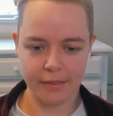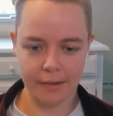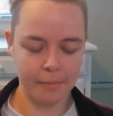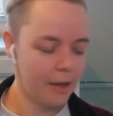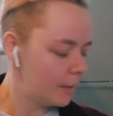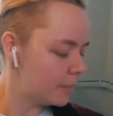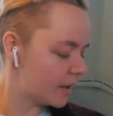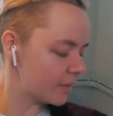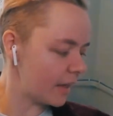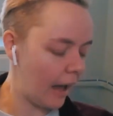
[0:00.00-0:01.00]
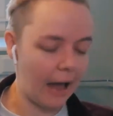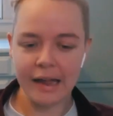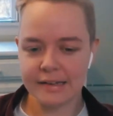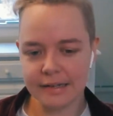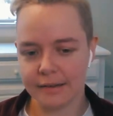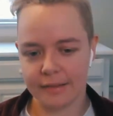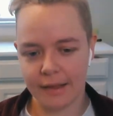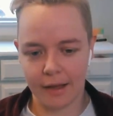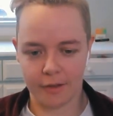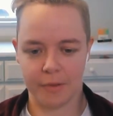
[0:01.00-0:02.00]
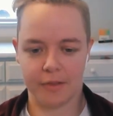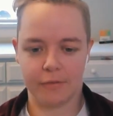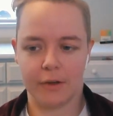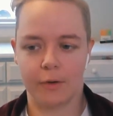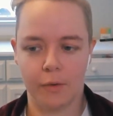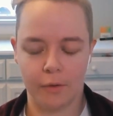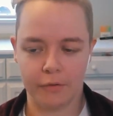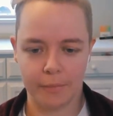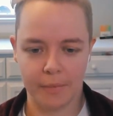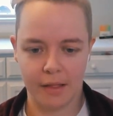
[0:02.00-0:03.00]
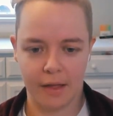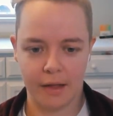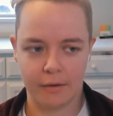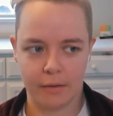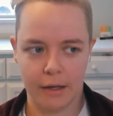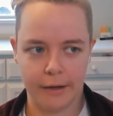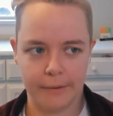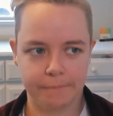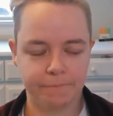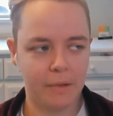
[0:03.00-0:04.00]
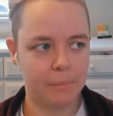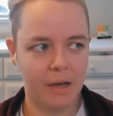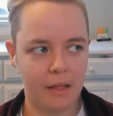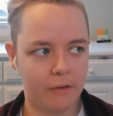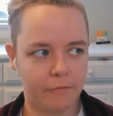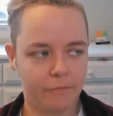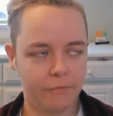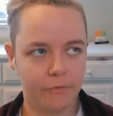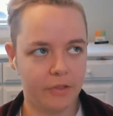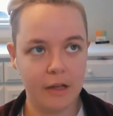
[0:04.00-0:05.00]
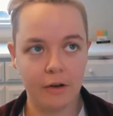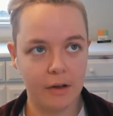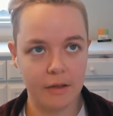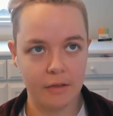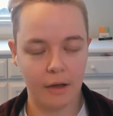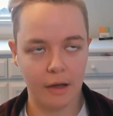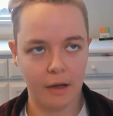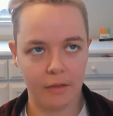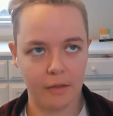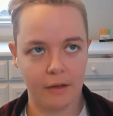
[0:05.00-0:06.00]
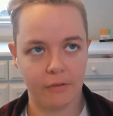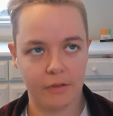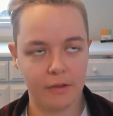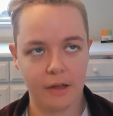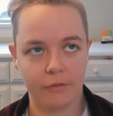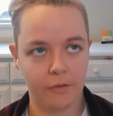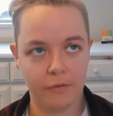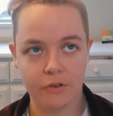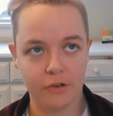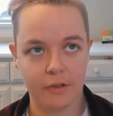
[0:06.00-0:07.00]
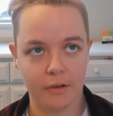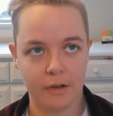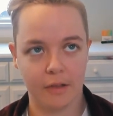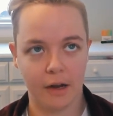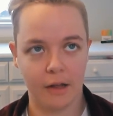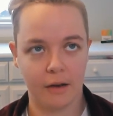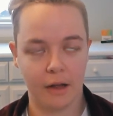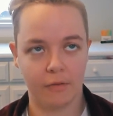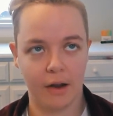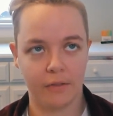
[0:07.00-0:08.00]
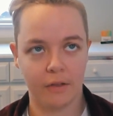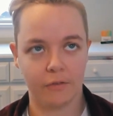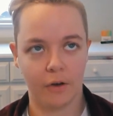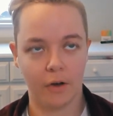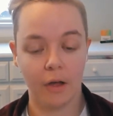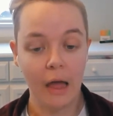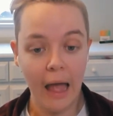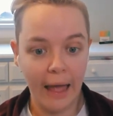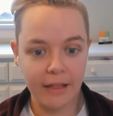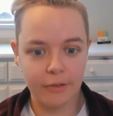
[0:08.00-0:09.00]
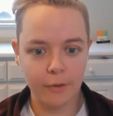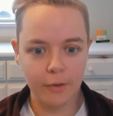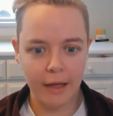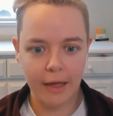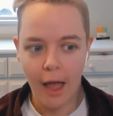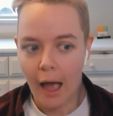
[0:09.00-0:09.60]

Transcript: them because like i didn't set a specific goal for my like um my like series uh the like facilitating for the future series that i i ran this fall and so like